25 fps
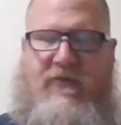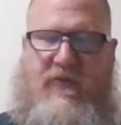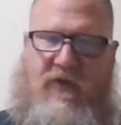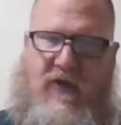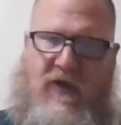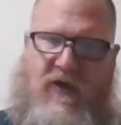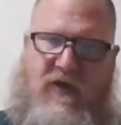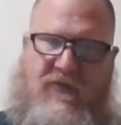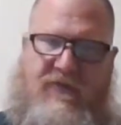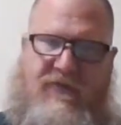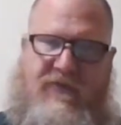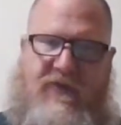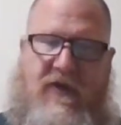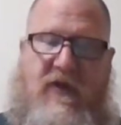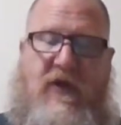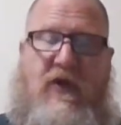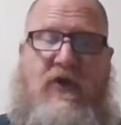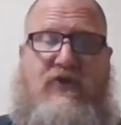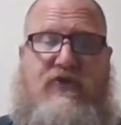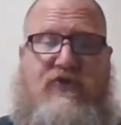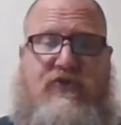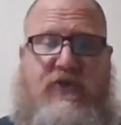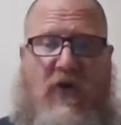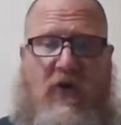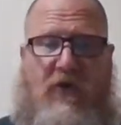her off,
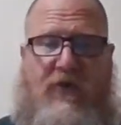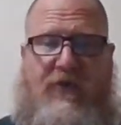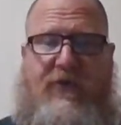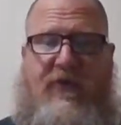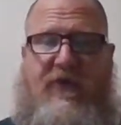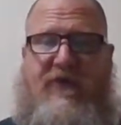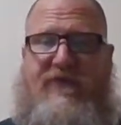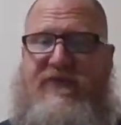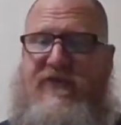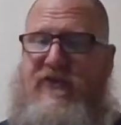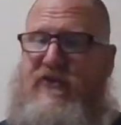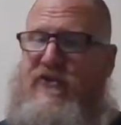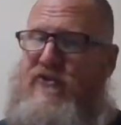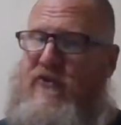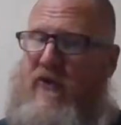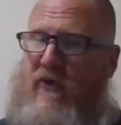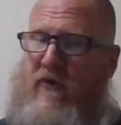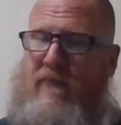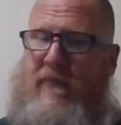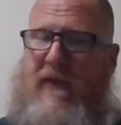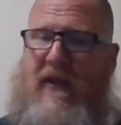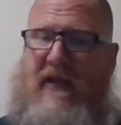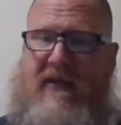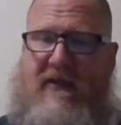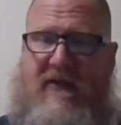told her if she
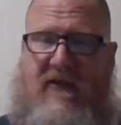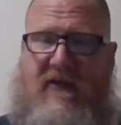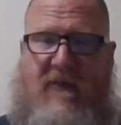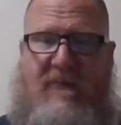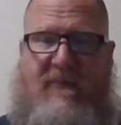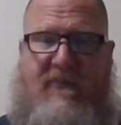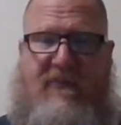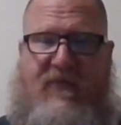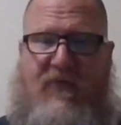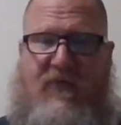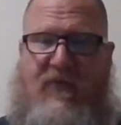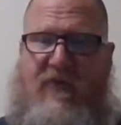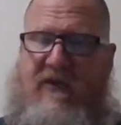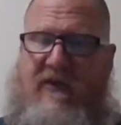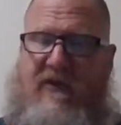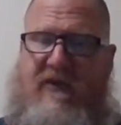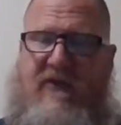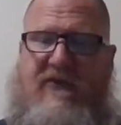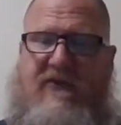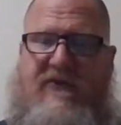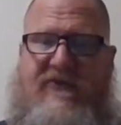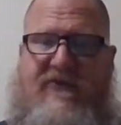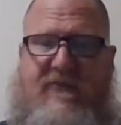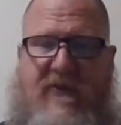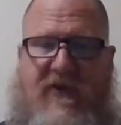showed back up before the end
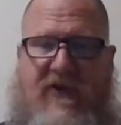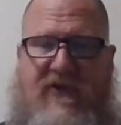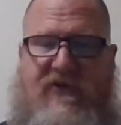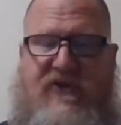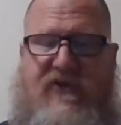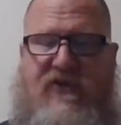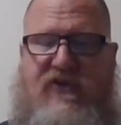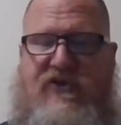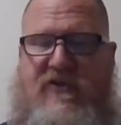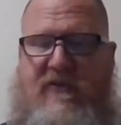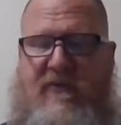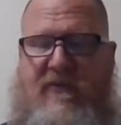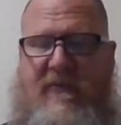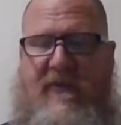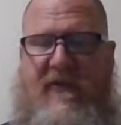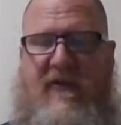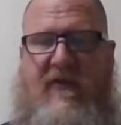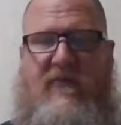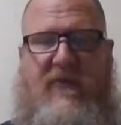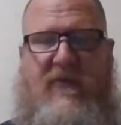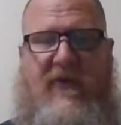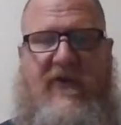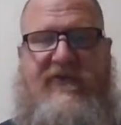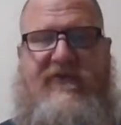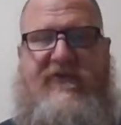of the semester, she'd be
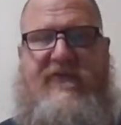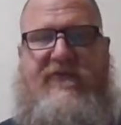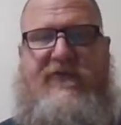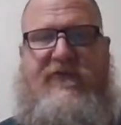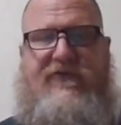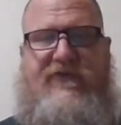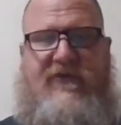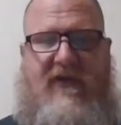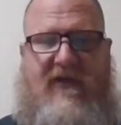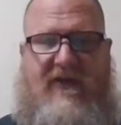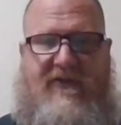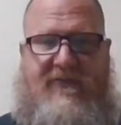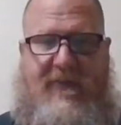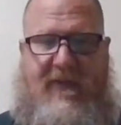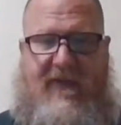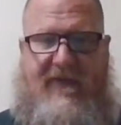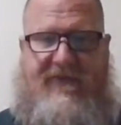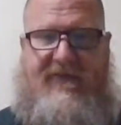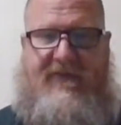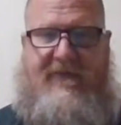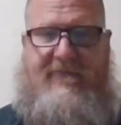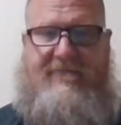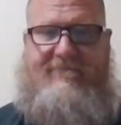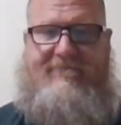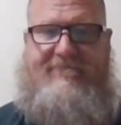arrested for
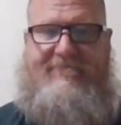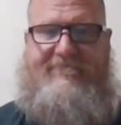trespassing